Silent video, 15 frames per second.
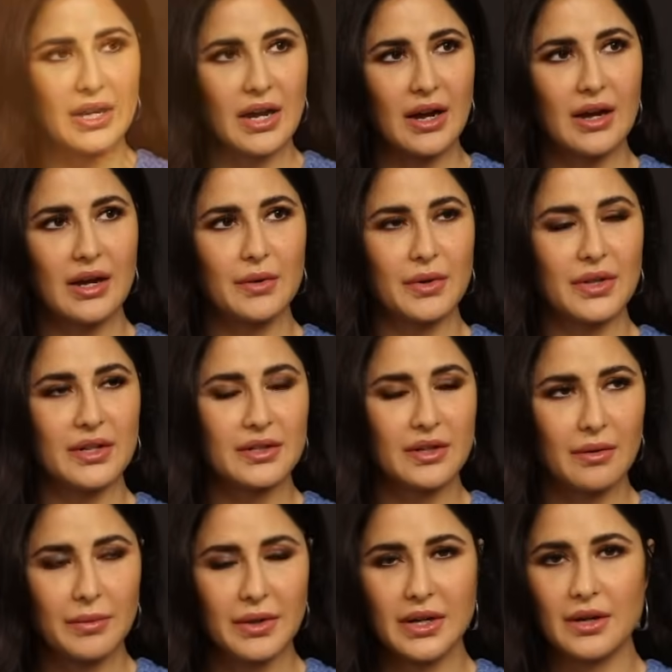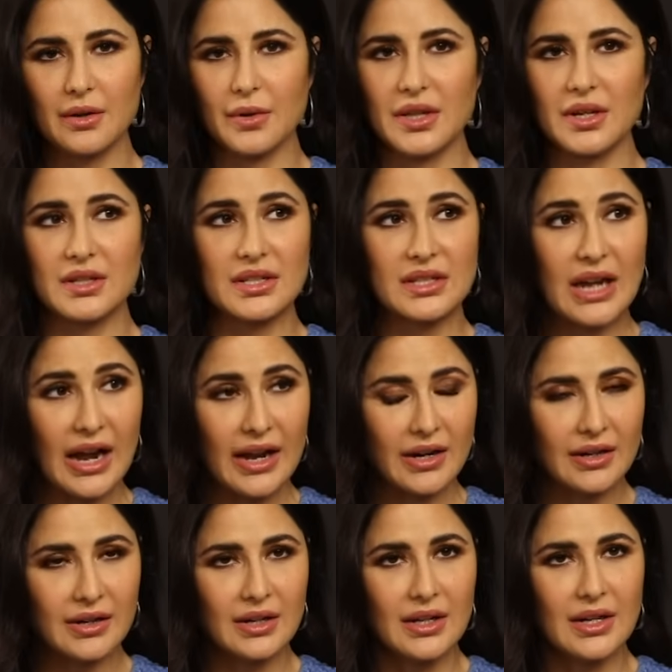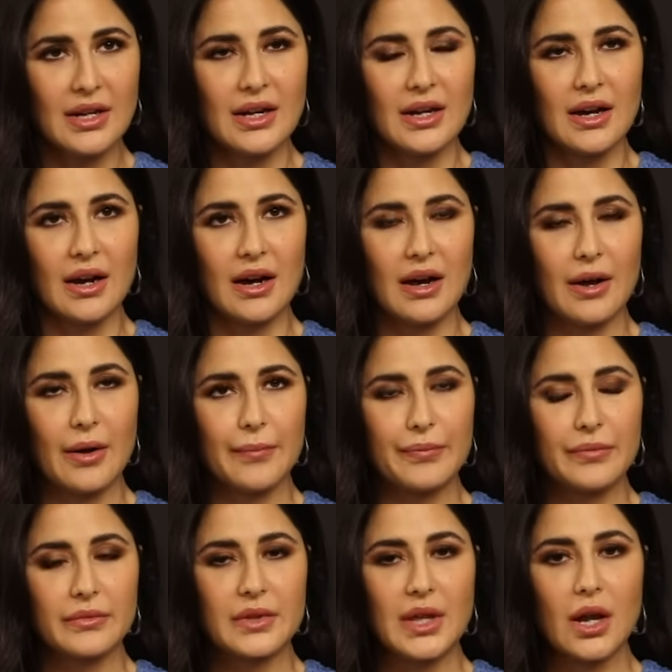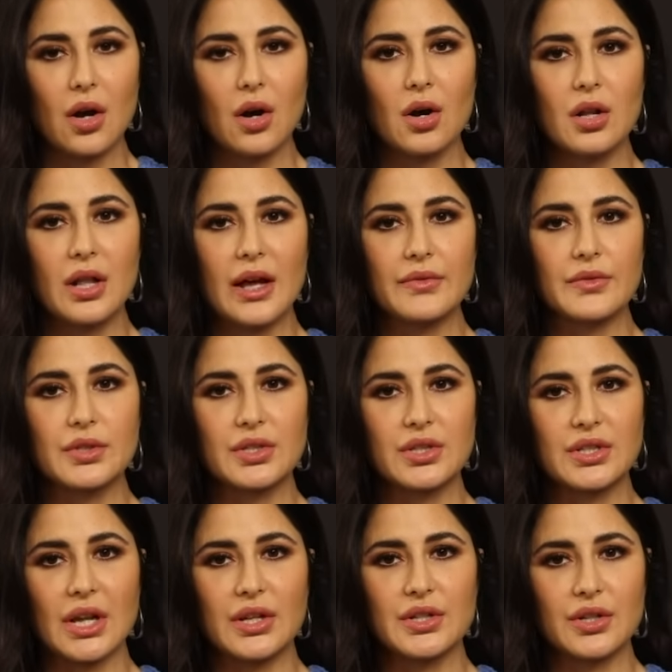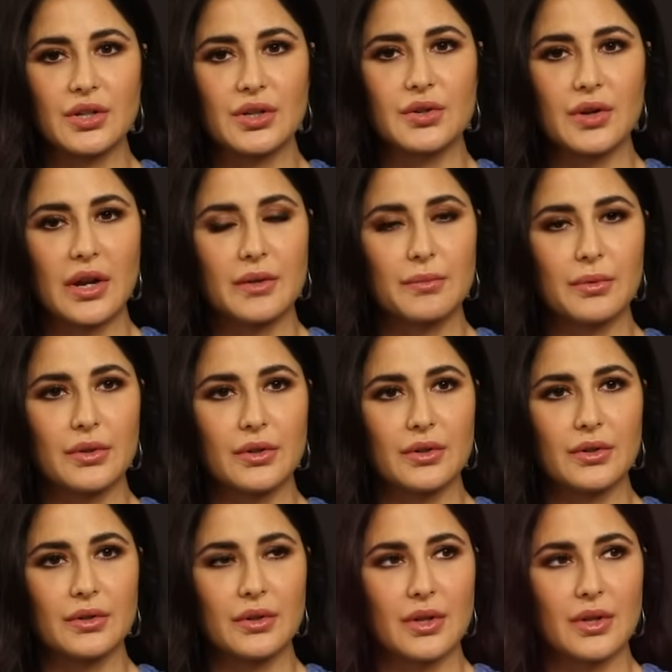Pathaan, whether it's Kabir, whether it's Tiger. They all have such incredible,